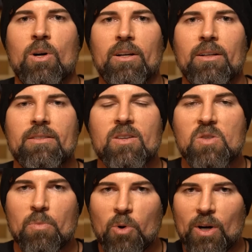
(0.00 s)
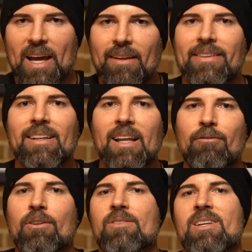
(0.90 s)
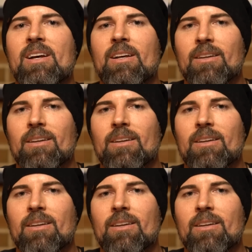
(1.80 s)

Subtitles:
oil to support healthy levels